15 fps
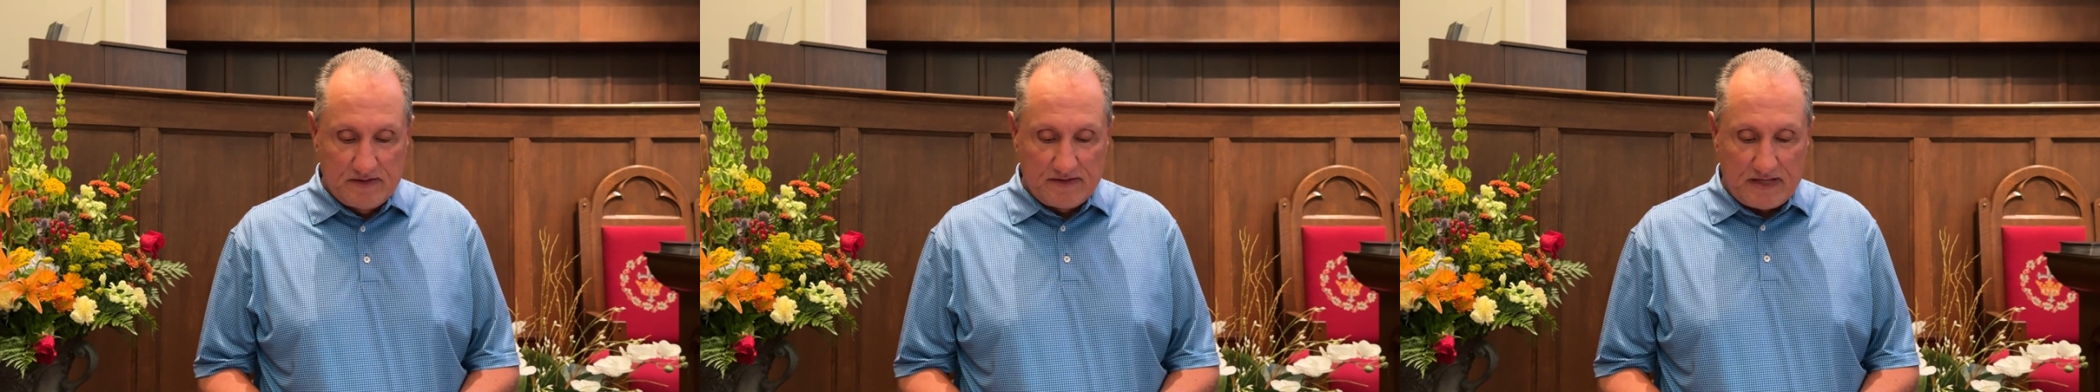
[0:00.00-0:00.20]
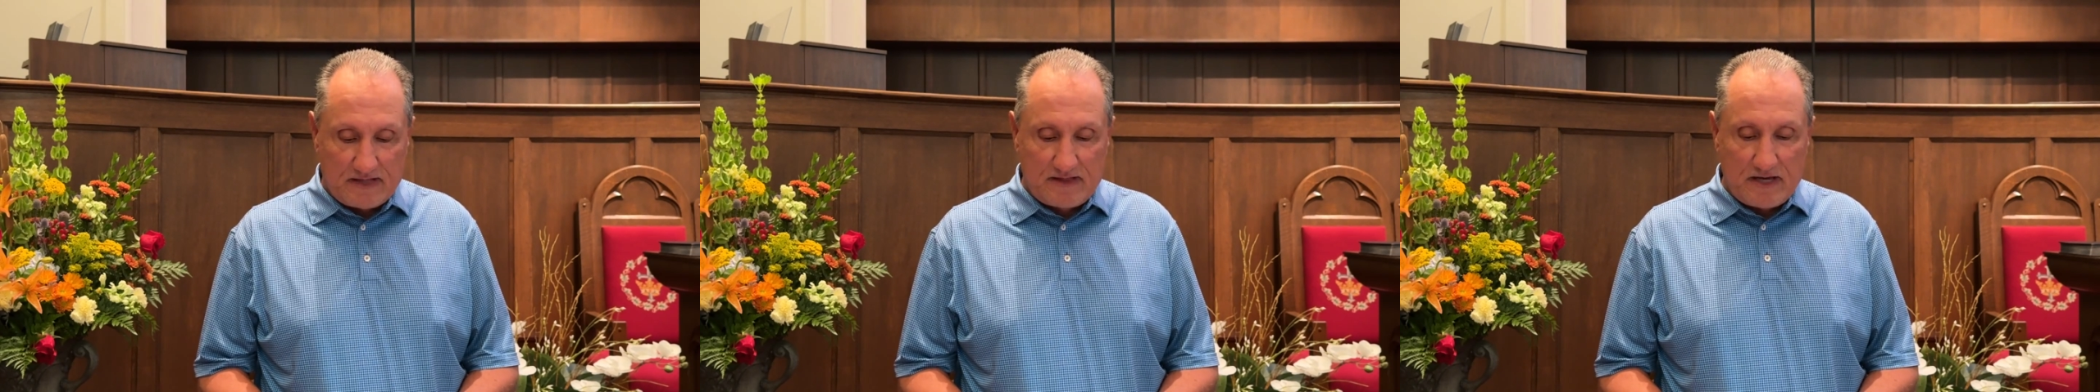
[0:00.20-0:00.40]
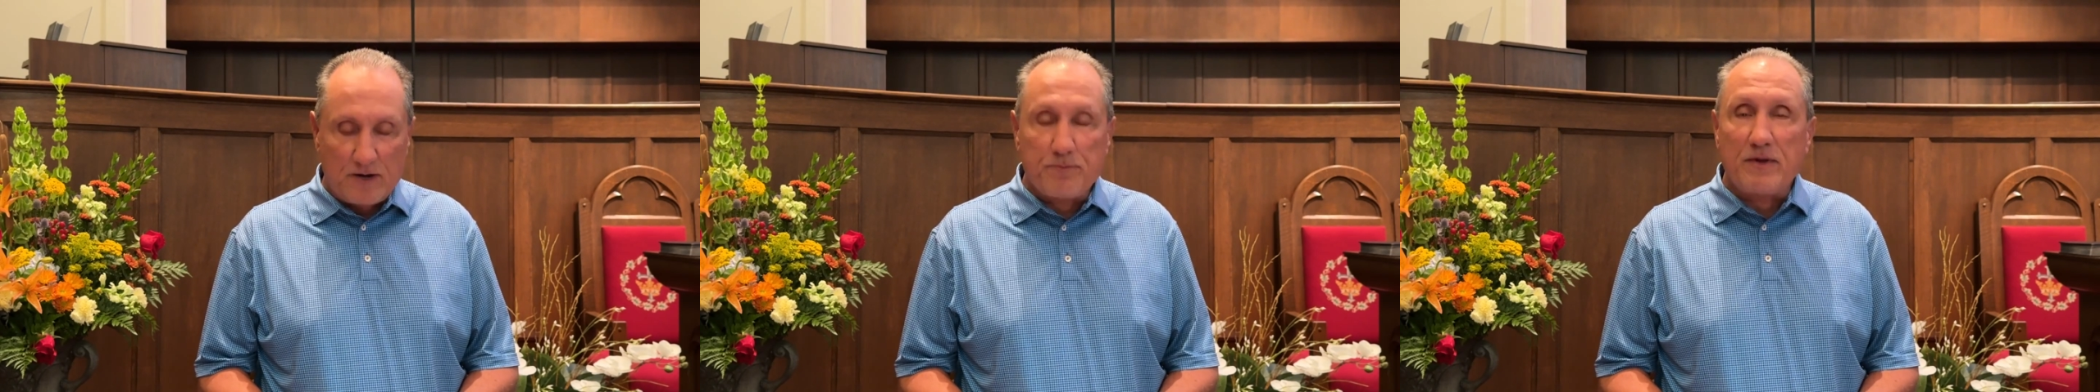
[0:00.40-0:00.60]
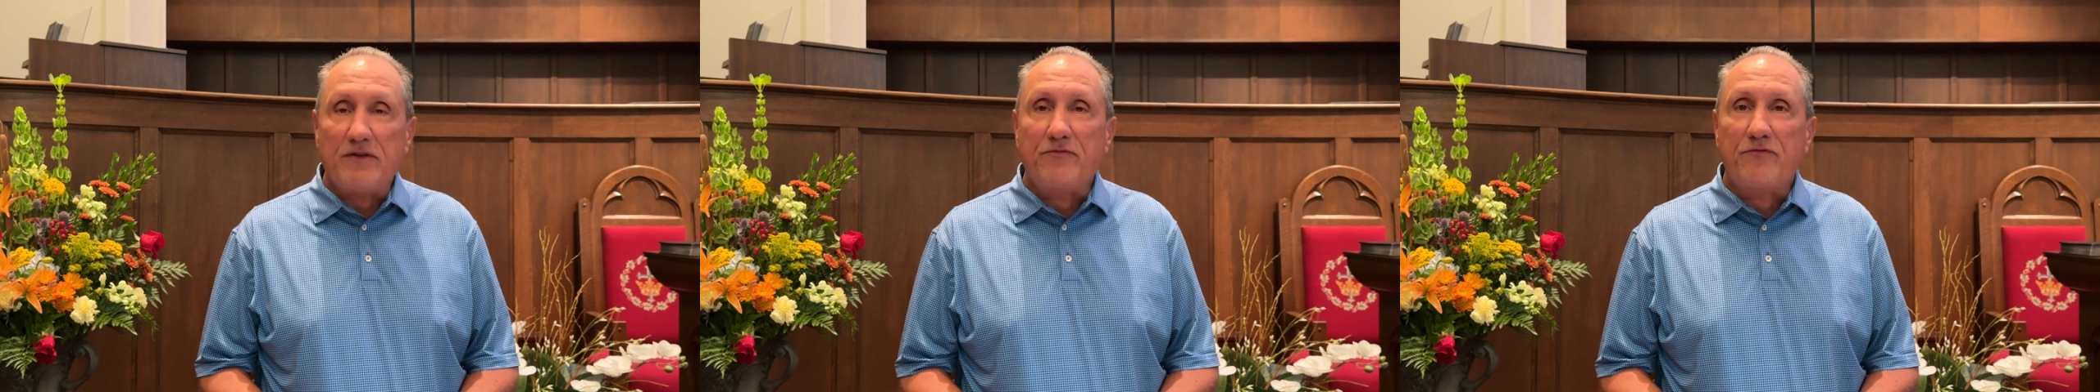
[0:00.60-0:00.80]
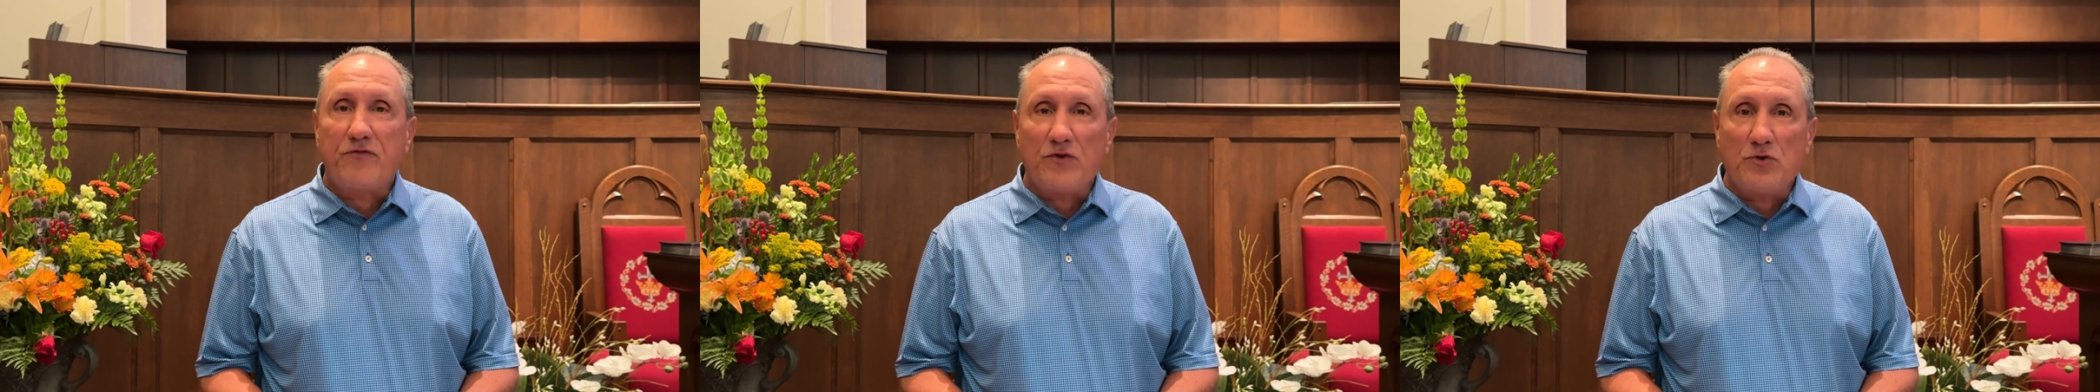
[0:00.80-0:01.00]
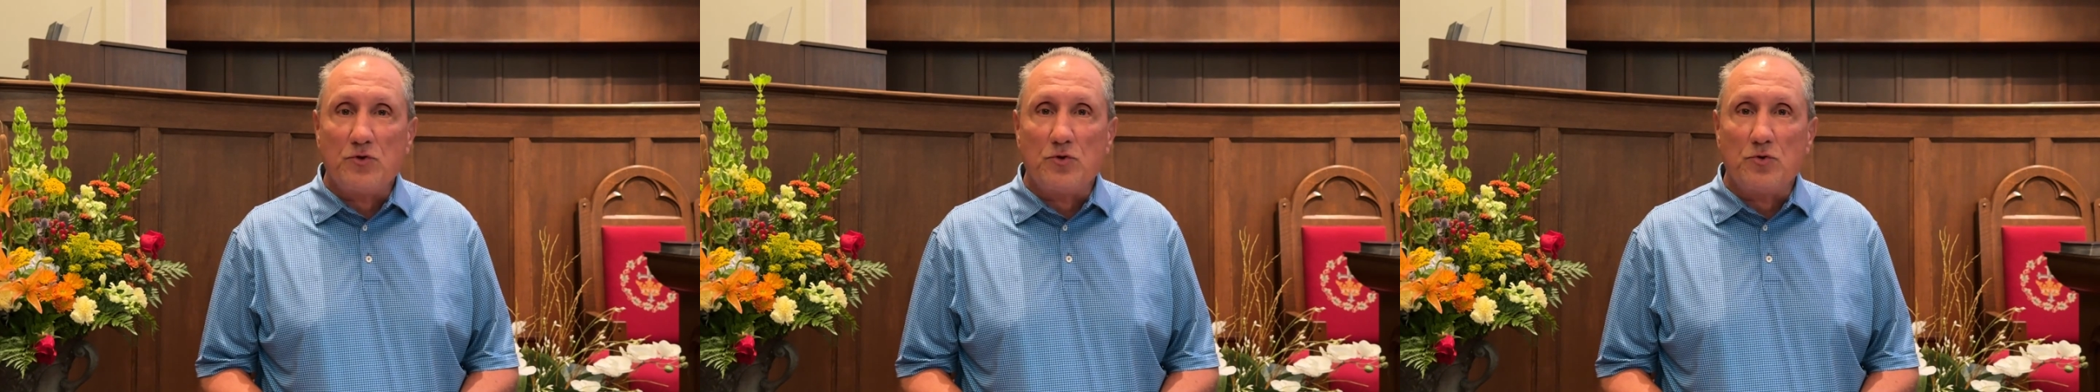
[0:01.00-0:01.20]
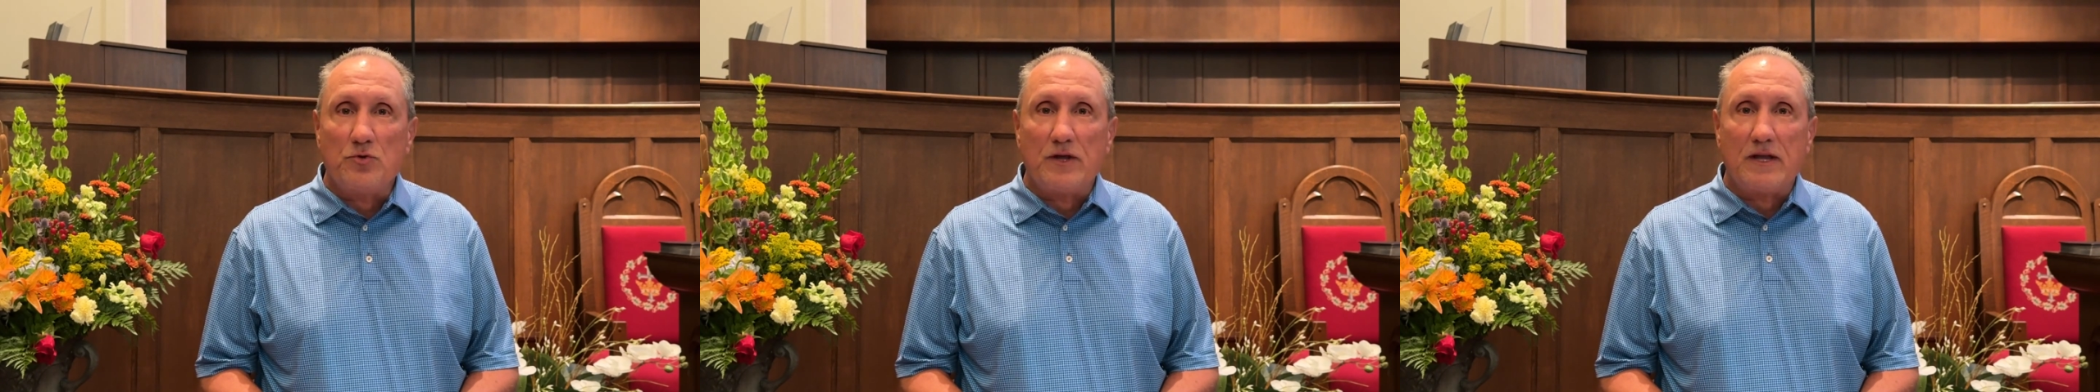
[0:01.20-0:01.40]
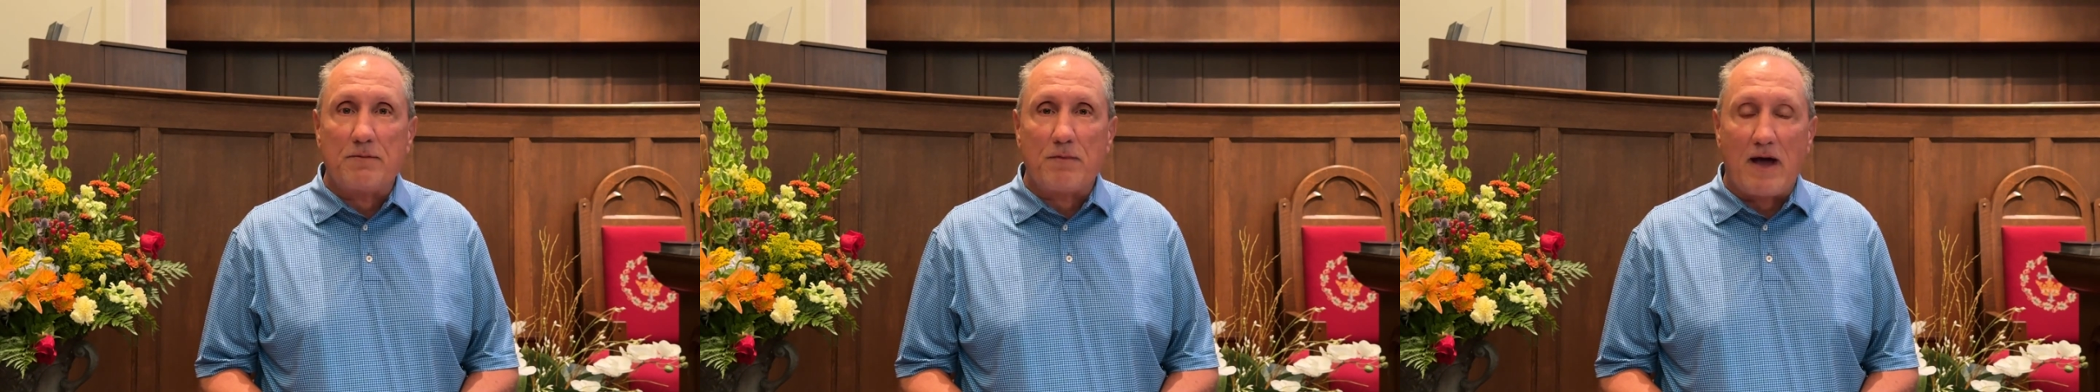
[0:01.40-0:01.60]
that there be food
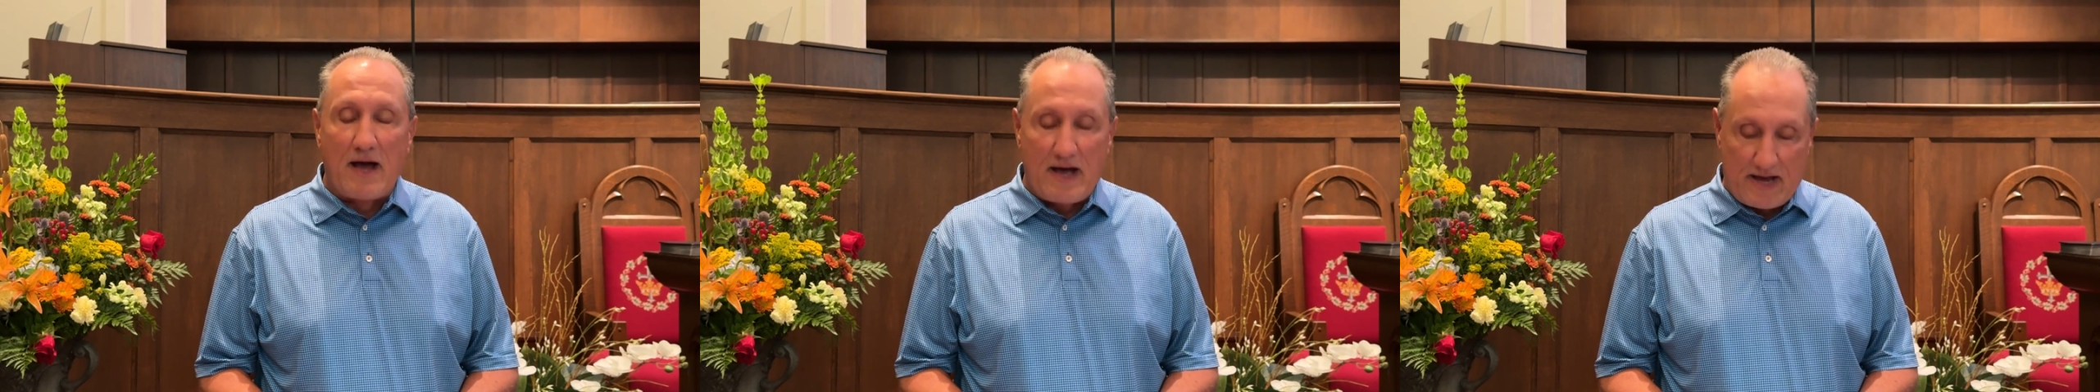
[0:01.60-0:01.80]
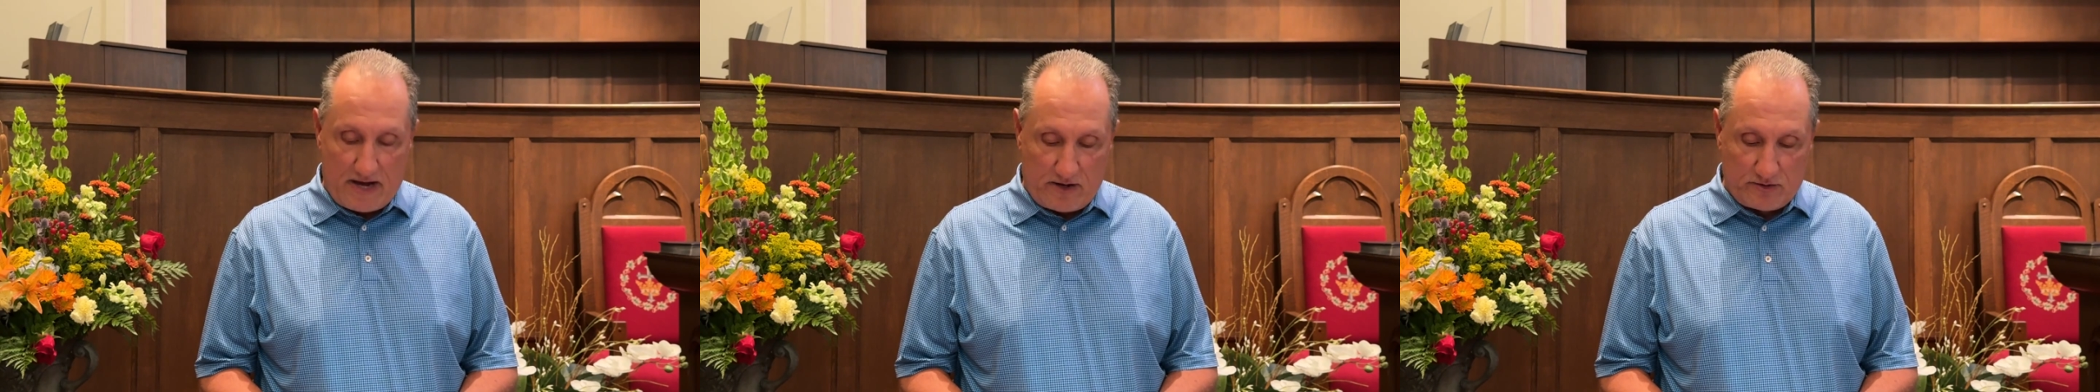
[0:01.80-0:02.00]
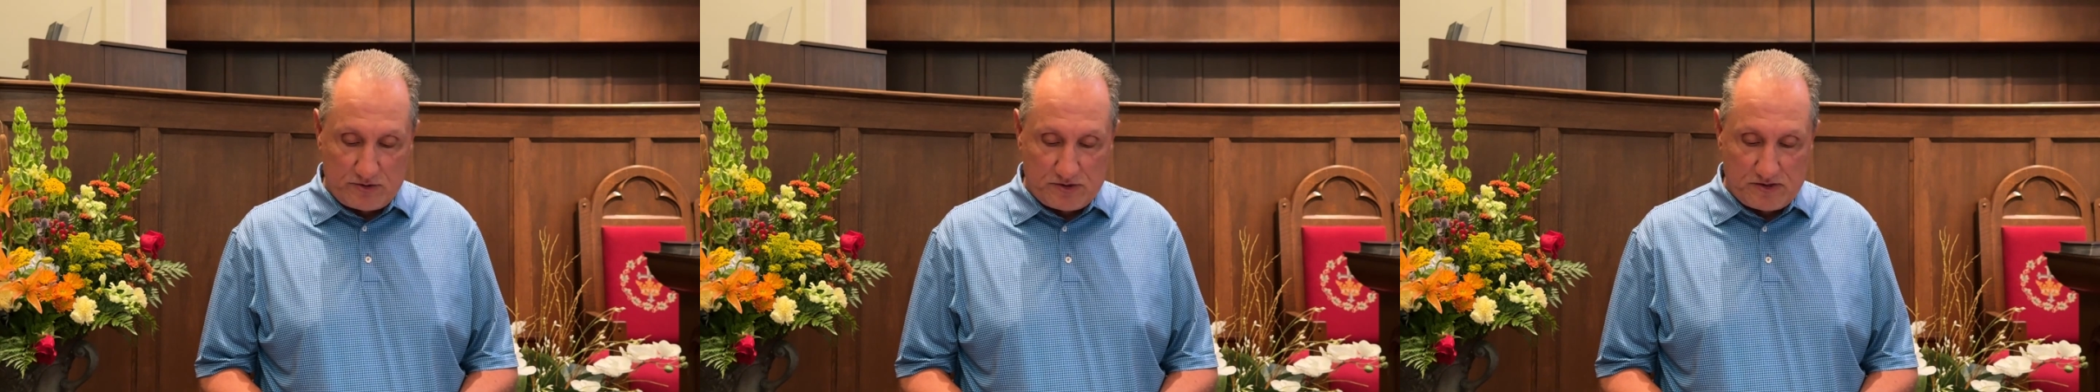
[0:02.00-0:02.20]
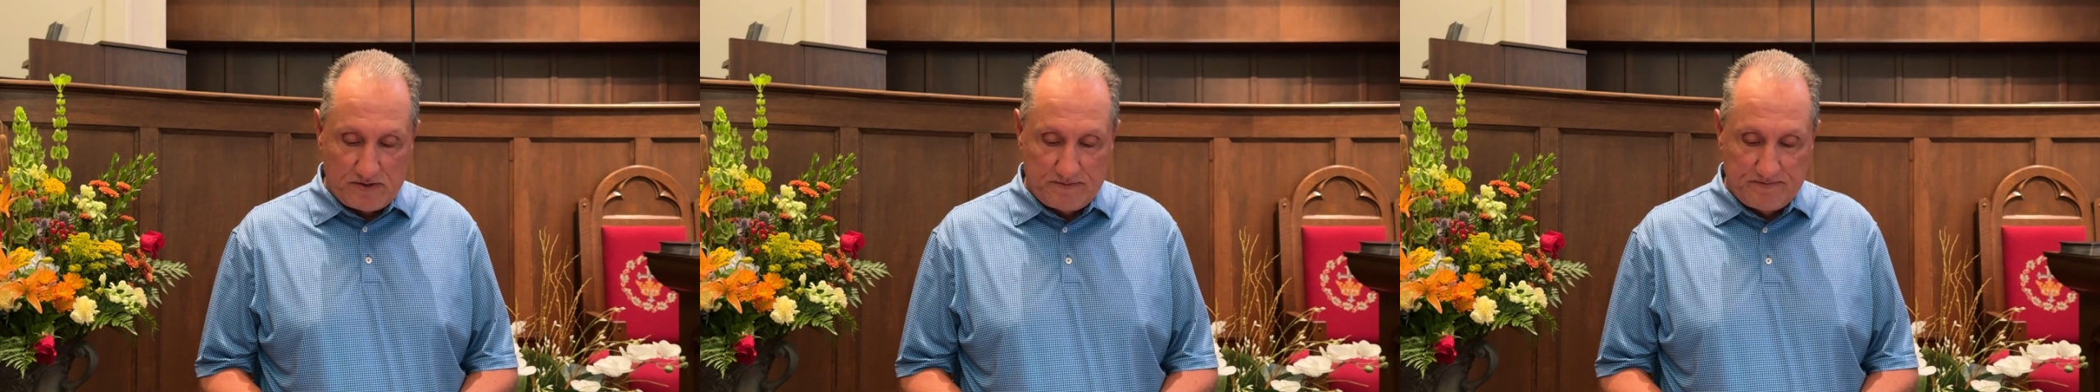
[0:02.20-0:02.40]
in my house.